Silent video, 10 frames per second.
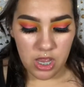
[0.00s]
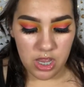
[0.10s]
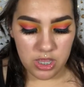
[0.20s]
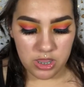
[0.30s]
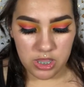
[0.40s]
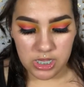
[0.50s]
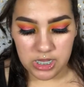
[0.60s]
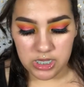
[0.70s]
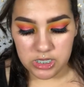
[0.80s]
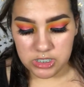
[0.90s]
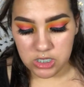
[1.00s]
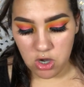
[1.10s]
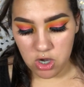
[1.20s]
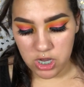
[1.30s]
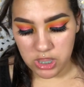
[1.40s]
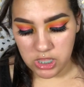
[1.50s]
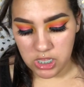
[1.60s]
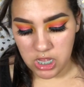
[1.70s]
and these are in the